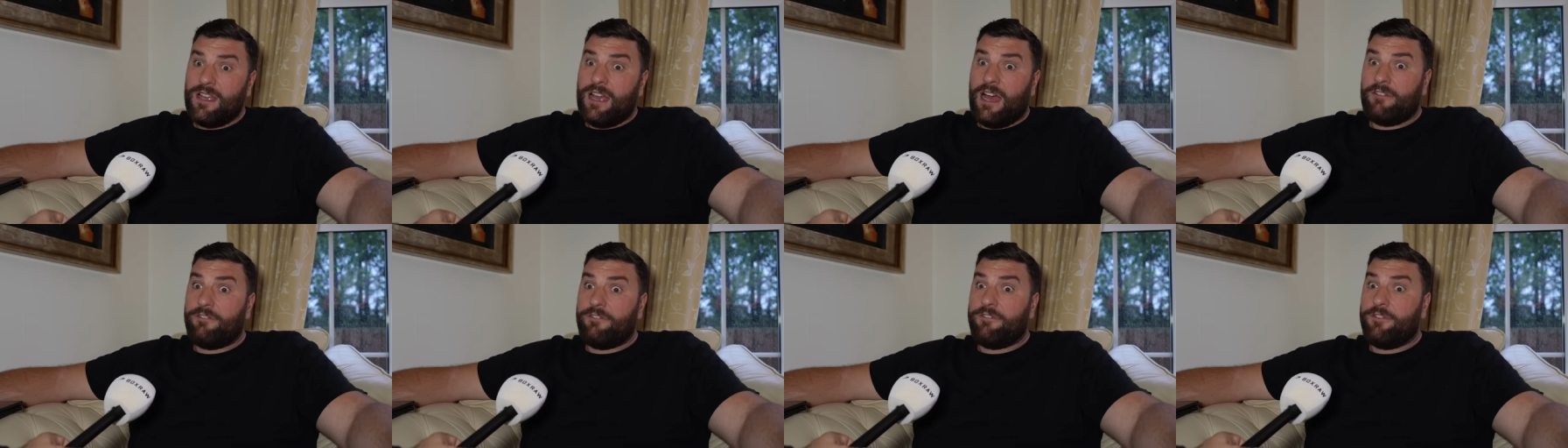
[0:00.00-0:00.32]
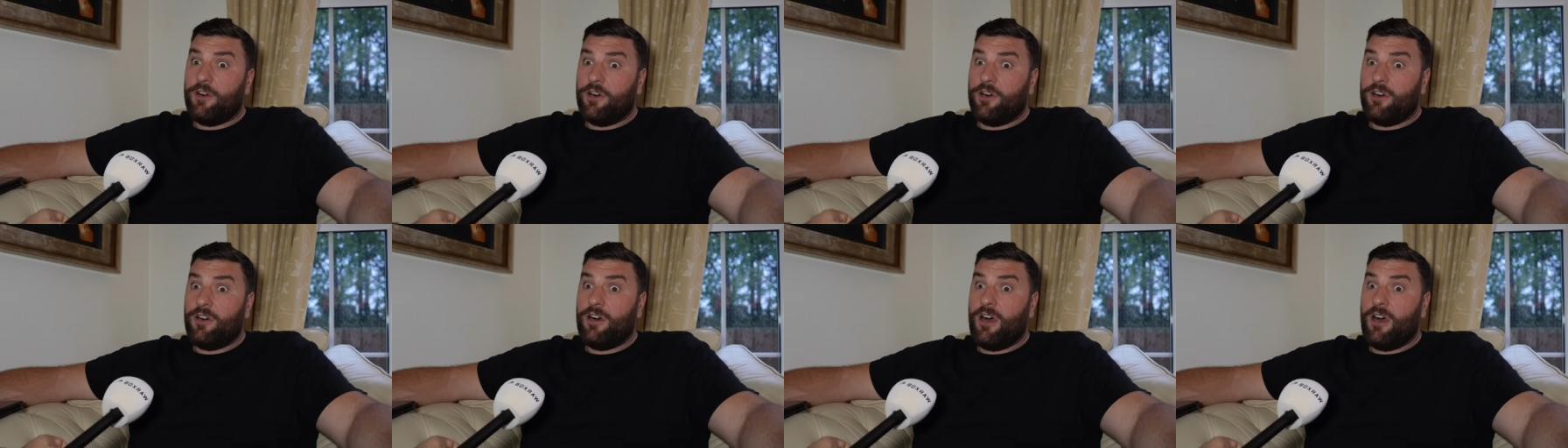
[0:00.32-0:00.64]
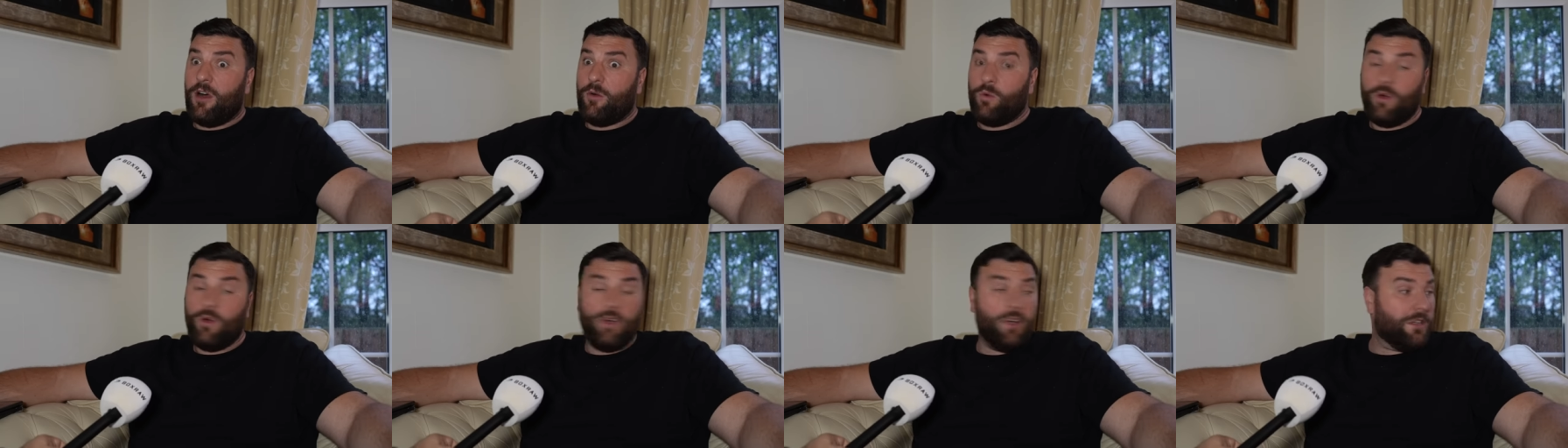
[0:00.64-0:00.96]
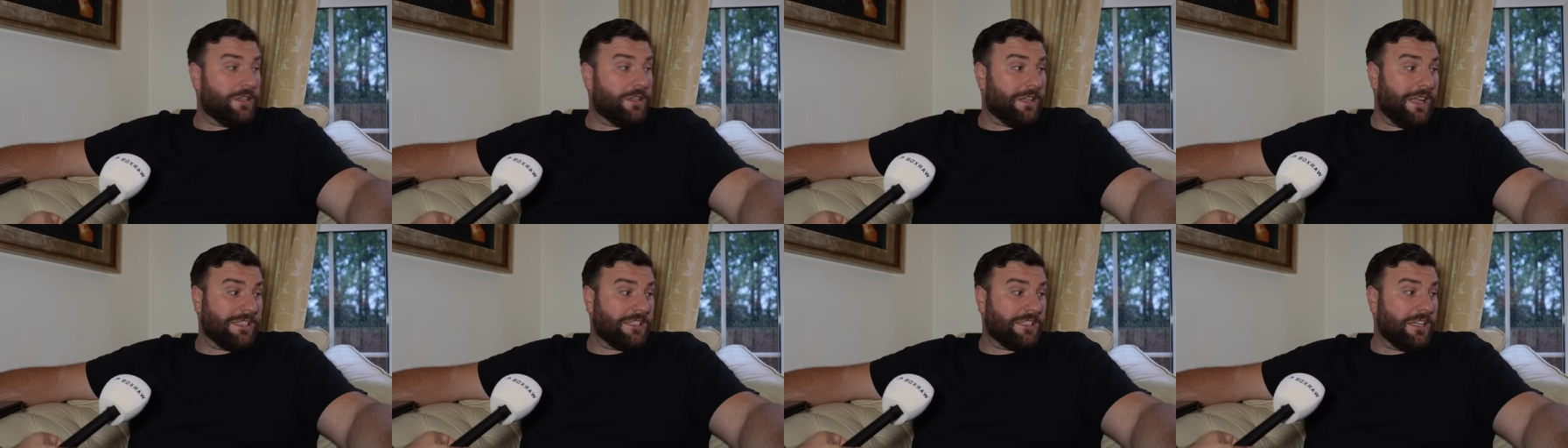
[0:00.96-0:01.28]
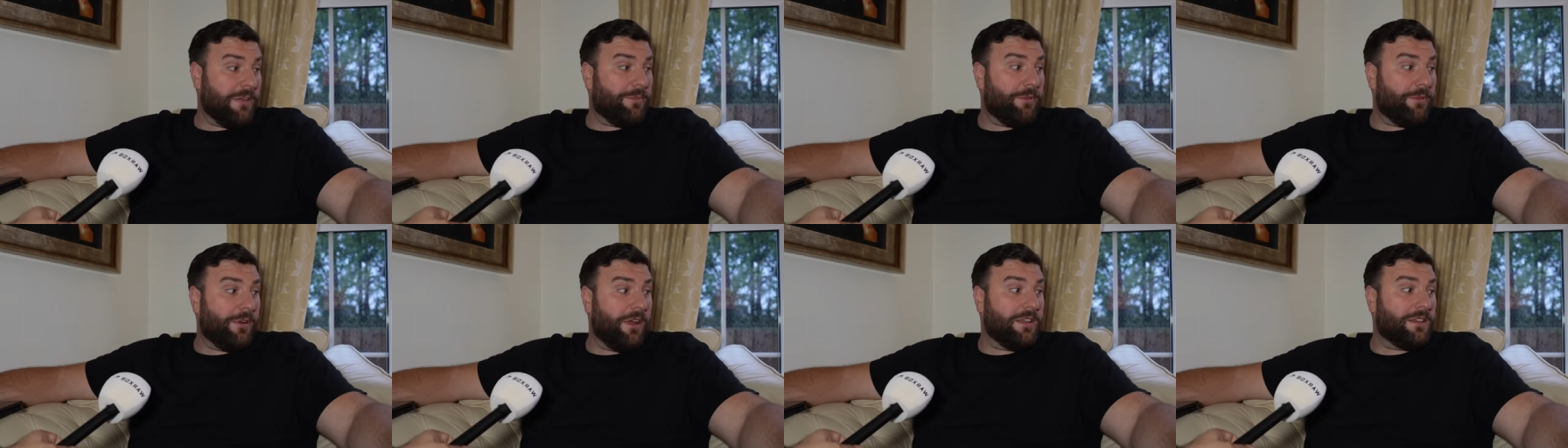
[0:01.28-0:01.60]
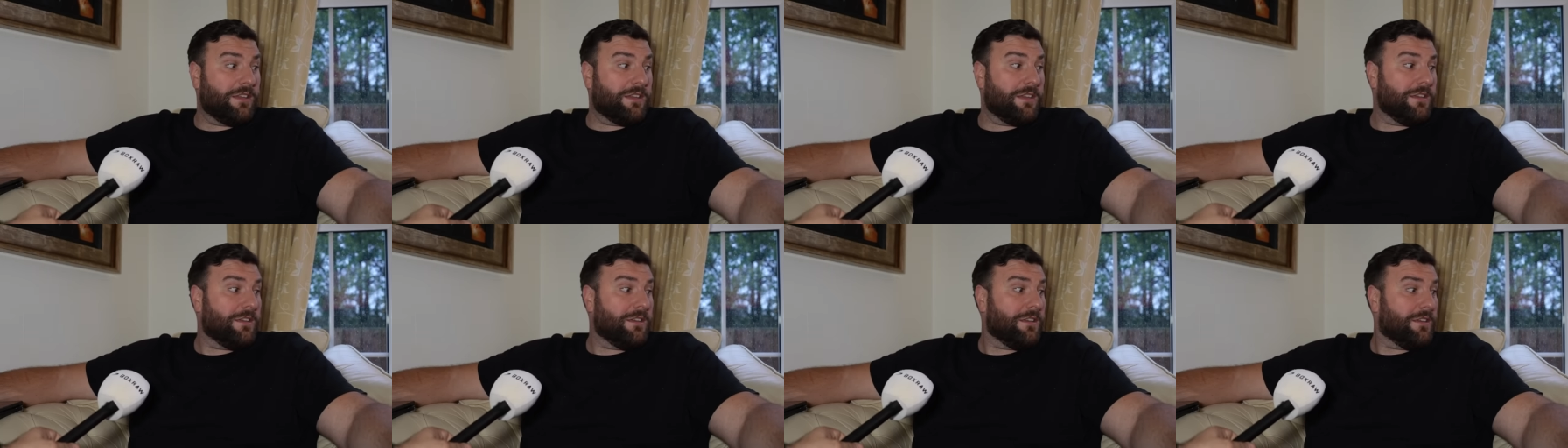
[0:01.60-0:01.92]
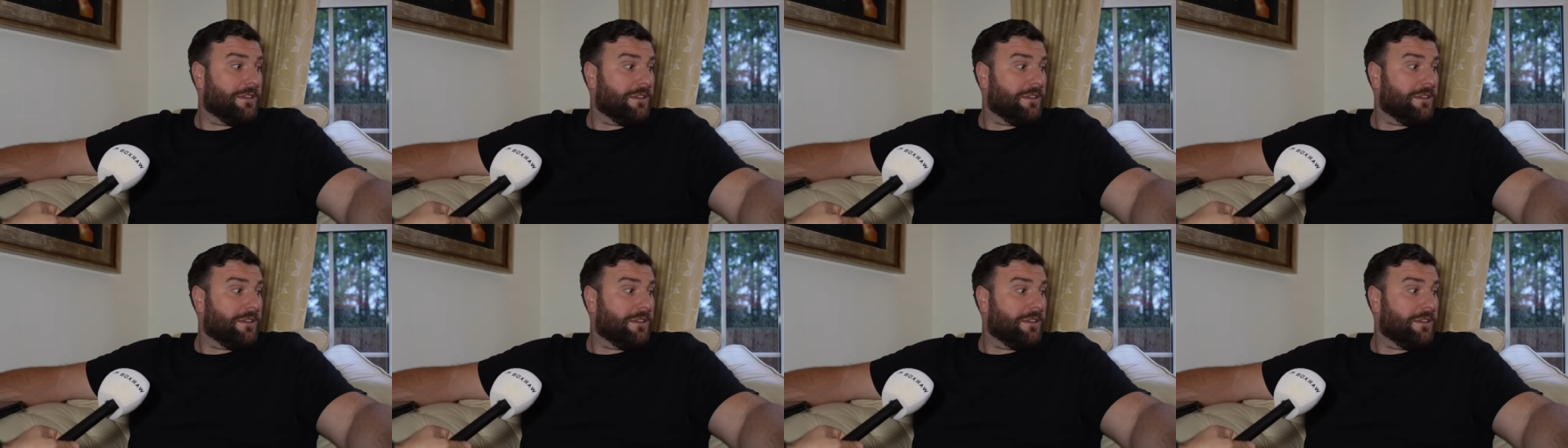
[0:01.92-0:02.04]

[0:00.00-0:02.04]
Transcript: and four, a world-class operator